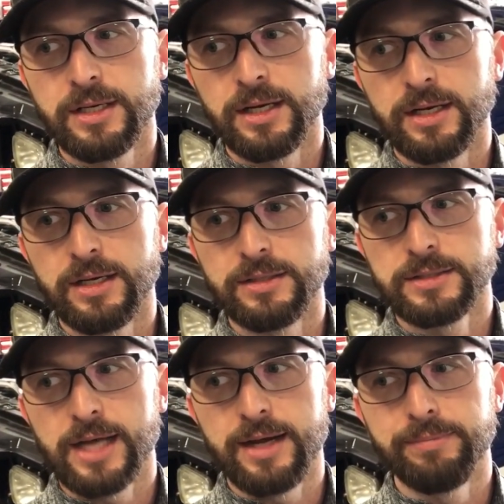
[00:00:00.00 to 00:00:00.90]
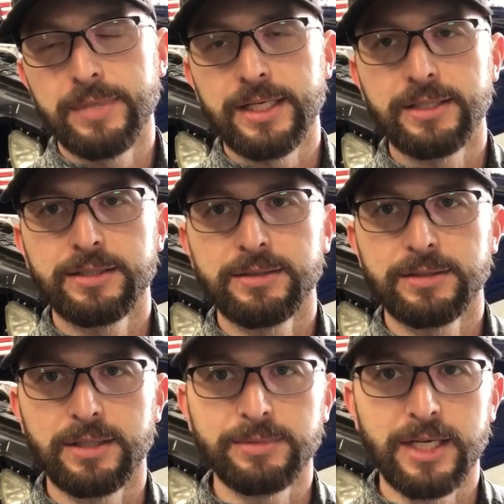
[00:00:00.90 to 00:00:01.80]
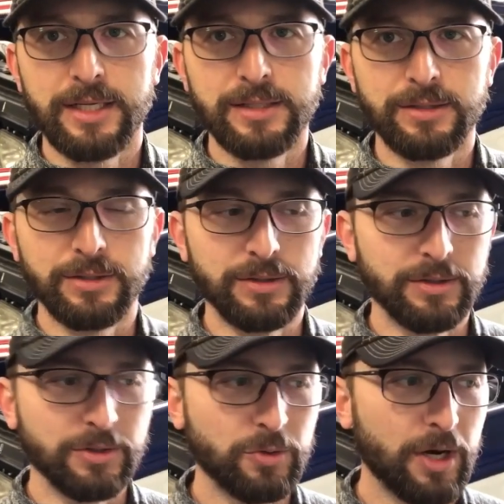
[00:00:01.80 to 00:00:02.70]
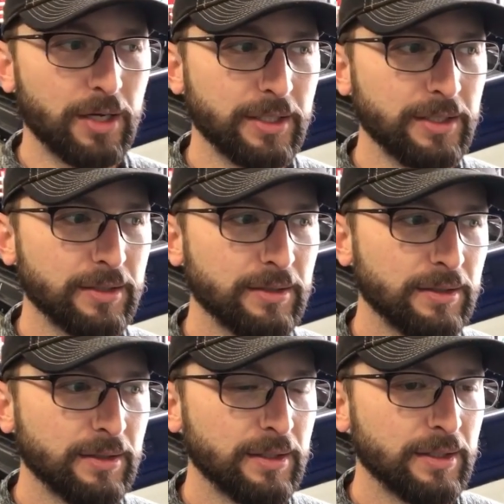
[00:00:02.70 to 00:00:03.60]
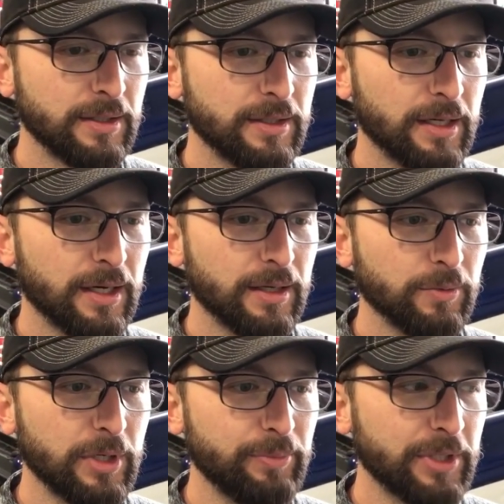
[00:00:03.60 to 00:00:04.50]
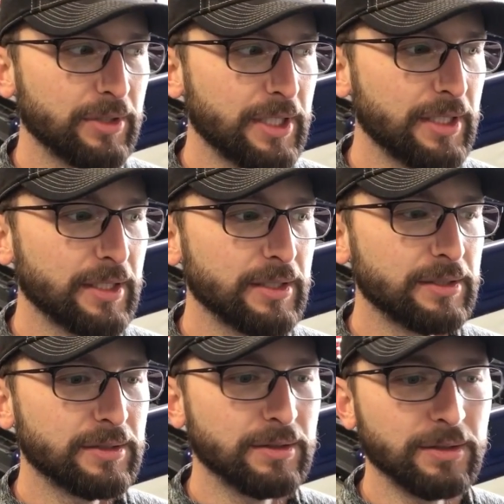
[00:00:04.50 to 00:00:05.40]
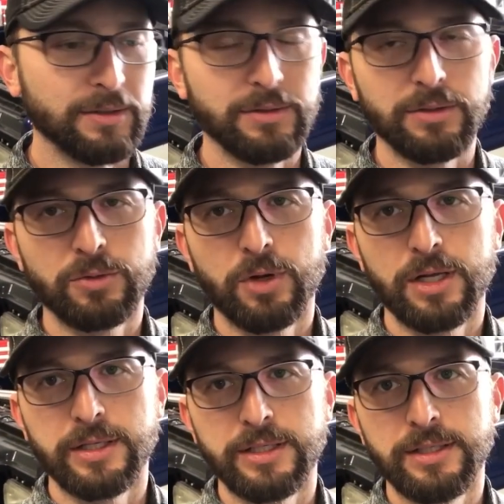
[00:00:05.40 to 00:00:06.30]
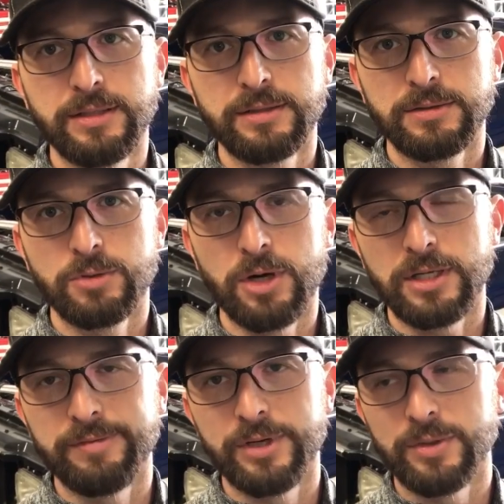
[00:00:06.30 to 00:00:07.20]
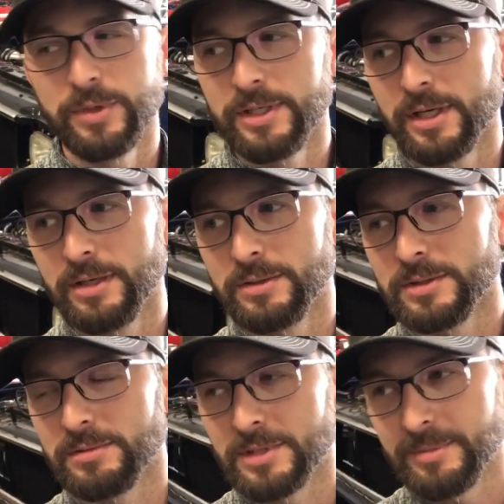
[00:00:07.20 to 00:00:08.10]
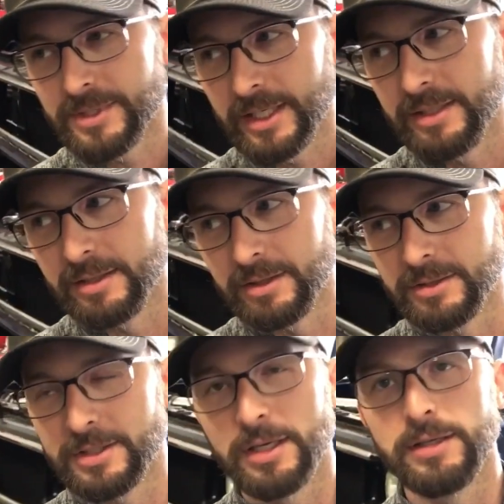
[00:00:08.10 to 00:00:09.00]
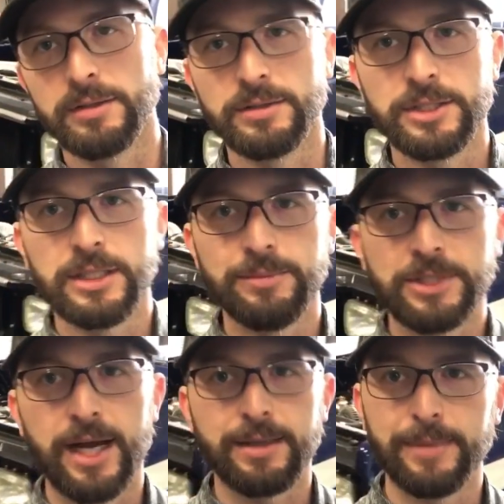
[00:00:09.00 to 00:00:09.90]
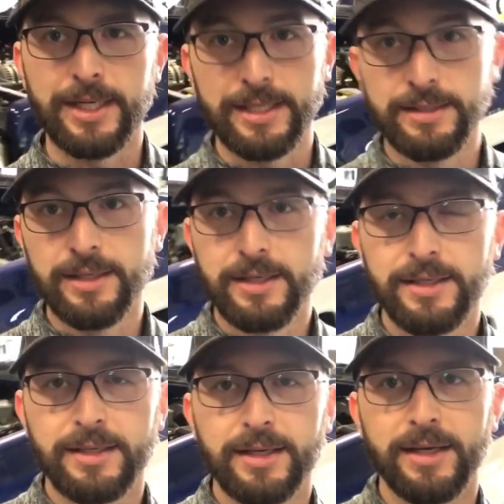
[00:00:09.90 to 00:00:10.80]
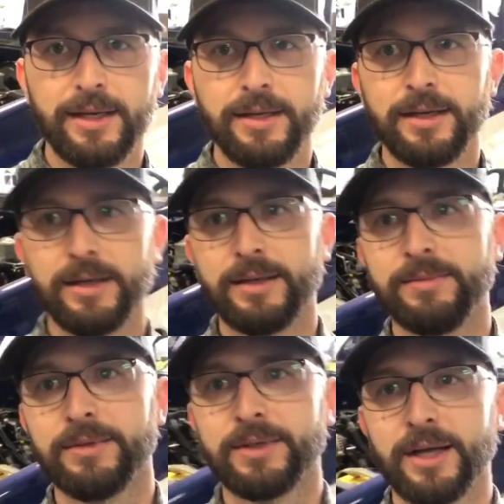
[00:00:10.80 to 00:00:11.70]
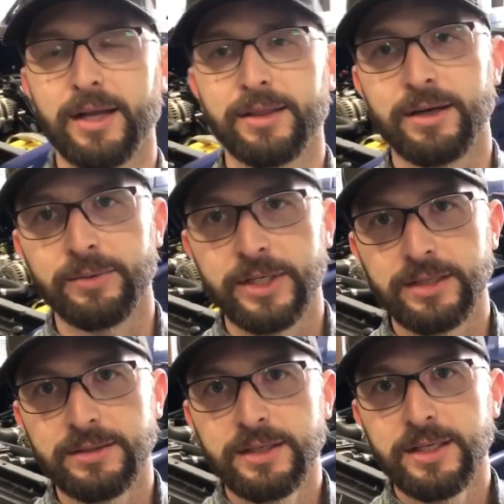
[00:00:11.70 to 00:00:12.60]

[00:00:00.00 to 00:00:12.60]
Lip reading: it's kind of mixed. Some say they're quality rebuild kits, they're quality vent windows. Some say that they're suck, they're cheap, China made, and I thought, well,